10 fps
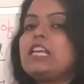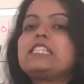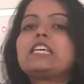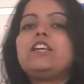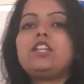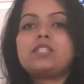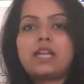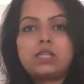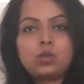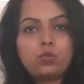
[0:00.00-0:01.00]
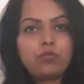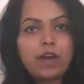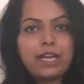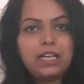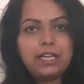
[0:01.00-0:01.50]
is criticized
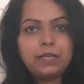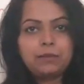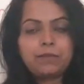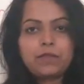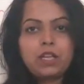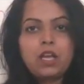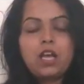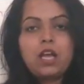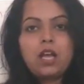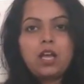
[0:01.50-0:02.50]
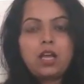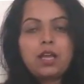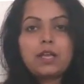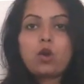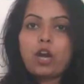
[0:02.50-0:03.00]
widely.
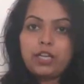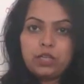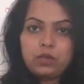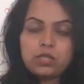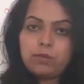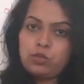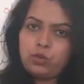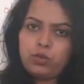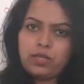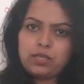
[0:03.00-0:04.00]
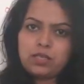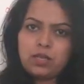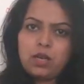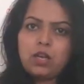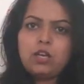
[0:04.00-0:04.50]
According to some jurists,
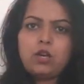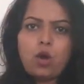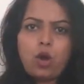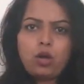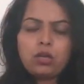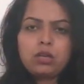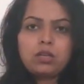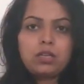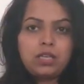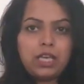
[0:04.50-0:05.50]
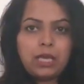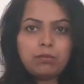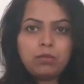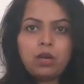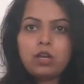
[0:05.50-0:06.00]
law
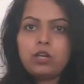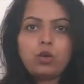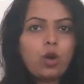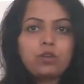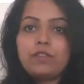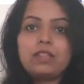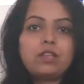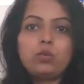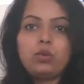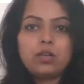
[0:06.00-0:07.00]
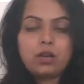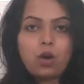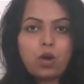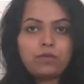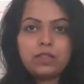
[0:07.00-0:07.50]
came not with the ruler
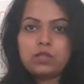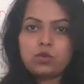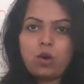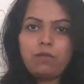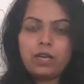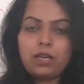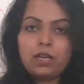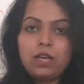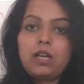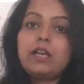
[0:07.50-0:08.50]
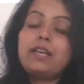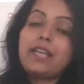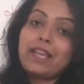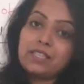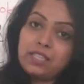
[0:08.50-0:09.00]
or with the sovereign. It
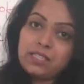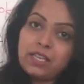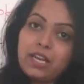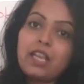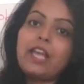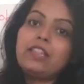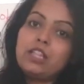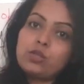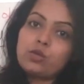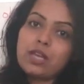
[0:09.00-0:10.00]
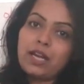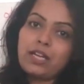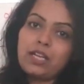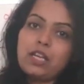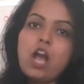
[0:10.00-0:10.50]
existed in the
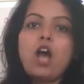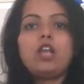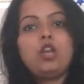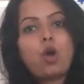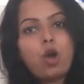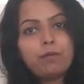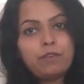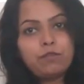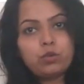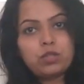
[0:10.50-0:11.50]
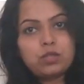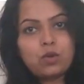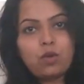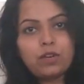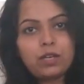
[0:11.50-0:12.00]
society long before the
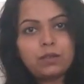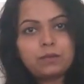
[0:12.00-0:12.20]
sovereign.